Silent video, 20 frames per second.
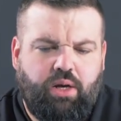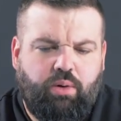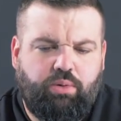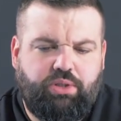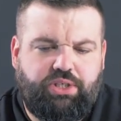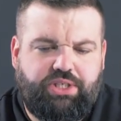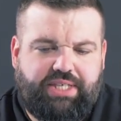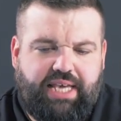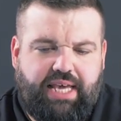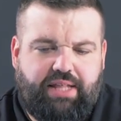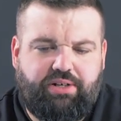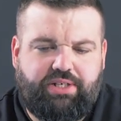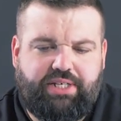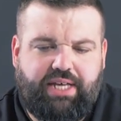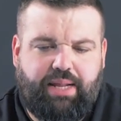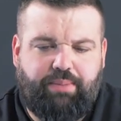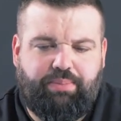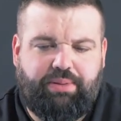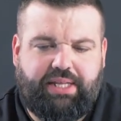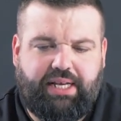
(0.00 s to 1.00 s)
Would you say there's
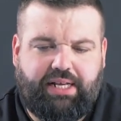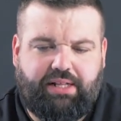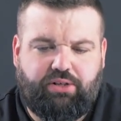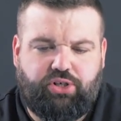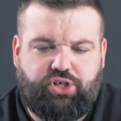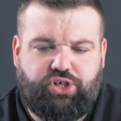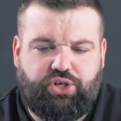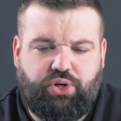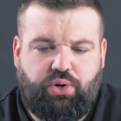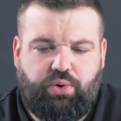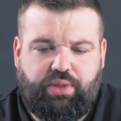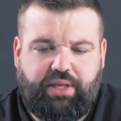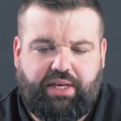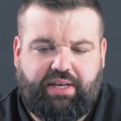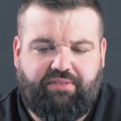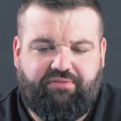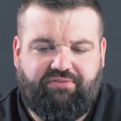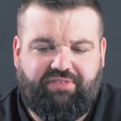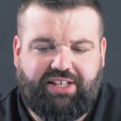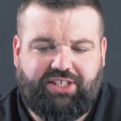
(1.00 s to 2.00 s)
any particular show that
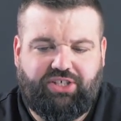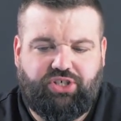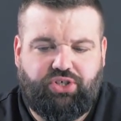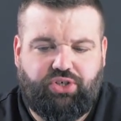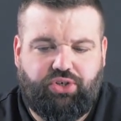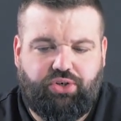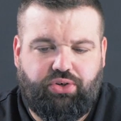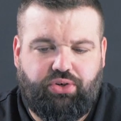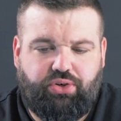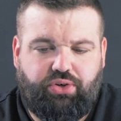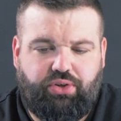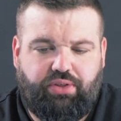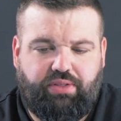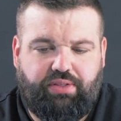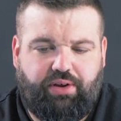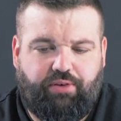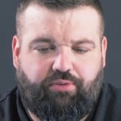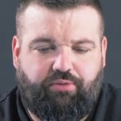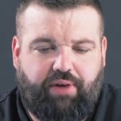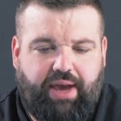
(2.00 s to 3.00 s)
convinced you
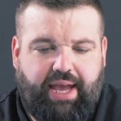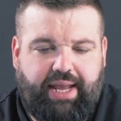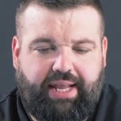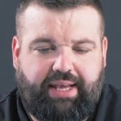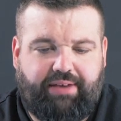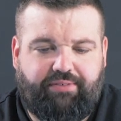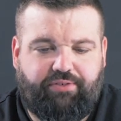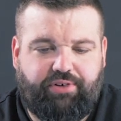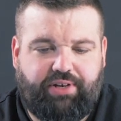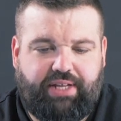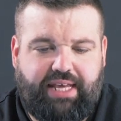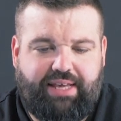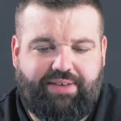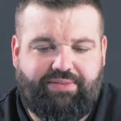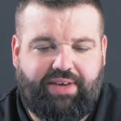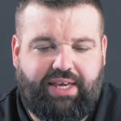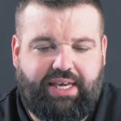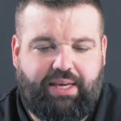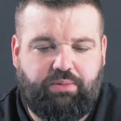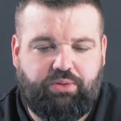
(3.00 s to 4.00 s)
that writing for
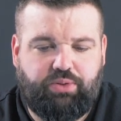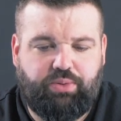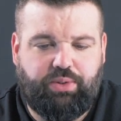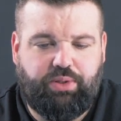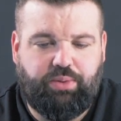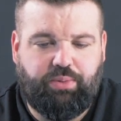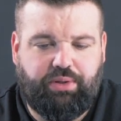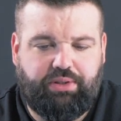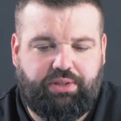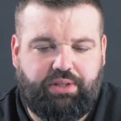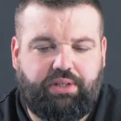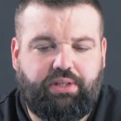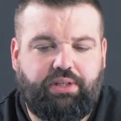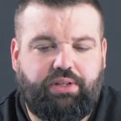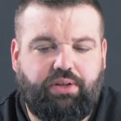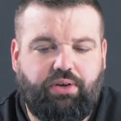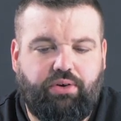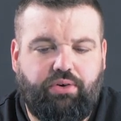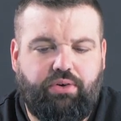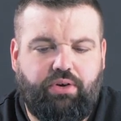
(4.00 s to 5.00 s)
TV was what you wanted to
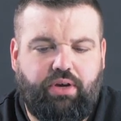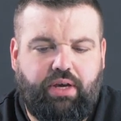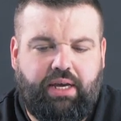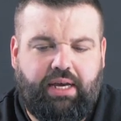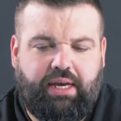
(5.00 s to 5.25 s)
do?